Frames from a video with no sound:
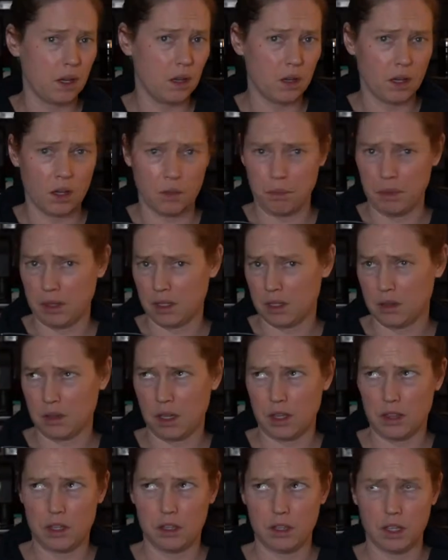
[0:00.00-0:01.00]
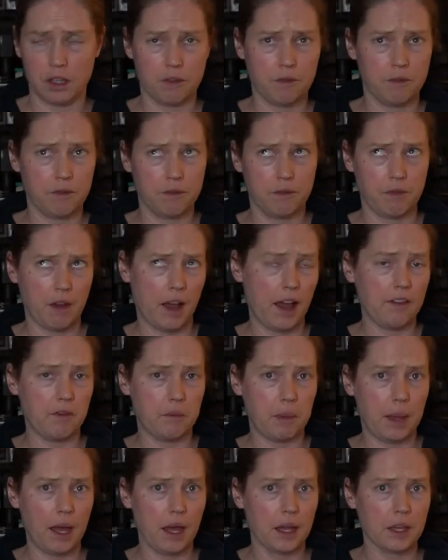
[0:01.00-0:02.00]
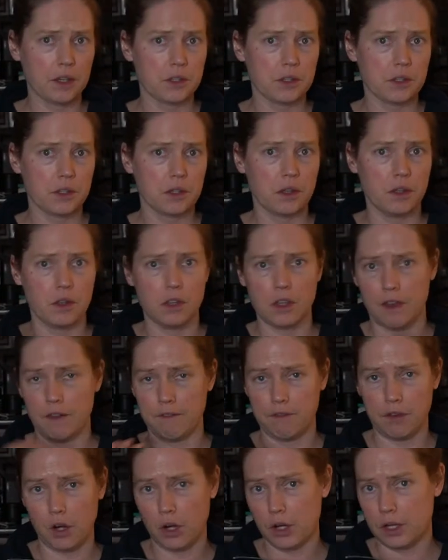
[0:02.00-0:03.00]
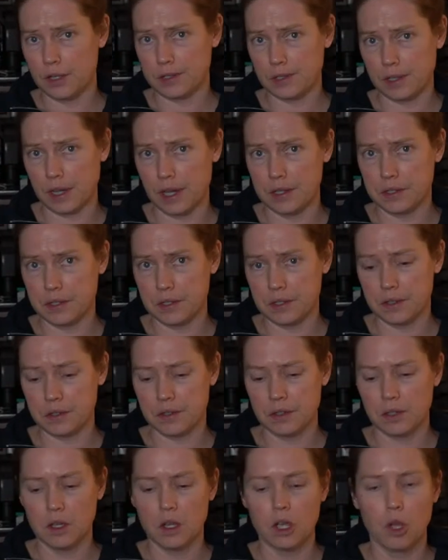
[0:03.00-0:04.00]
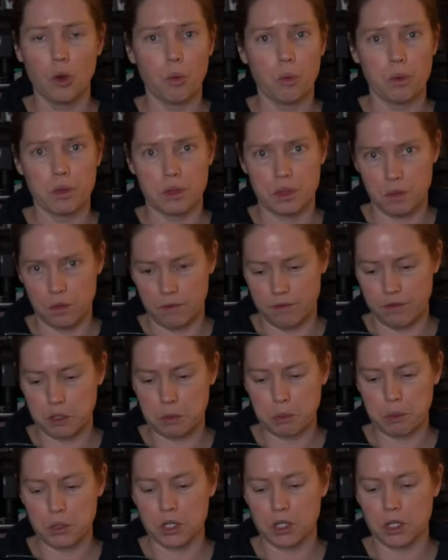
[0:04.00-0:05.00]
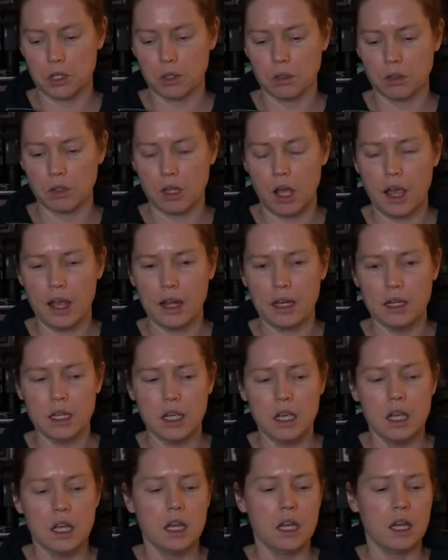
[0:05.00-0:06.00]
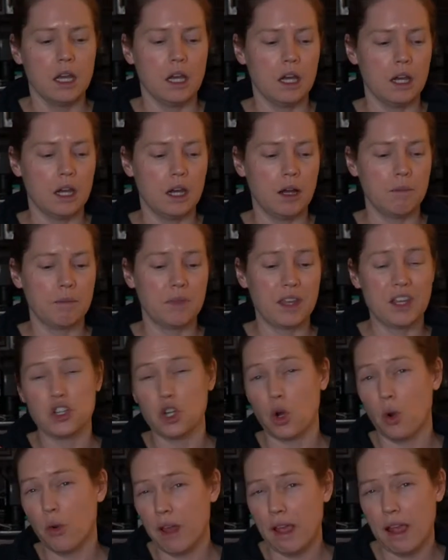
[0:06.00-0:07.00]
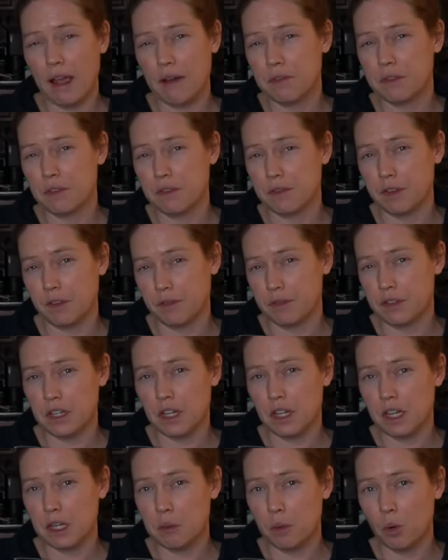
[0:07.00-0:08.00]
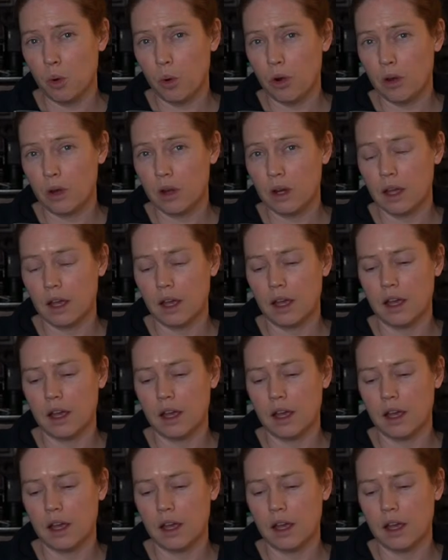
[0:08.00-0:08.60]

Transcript: I think 5 bags of various sizes with this particular line. They don't have the 50 anymore,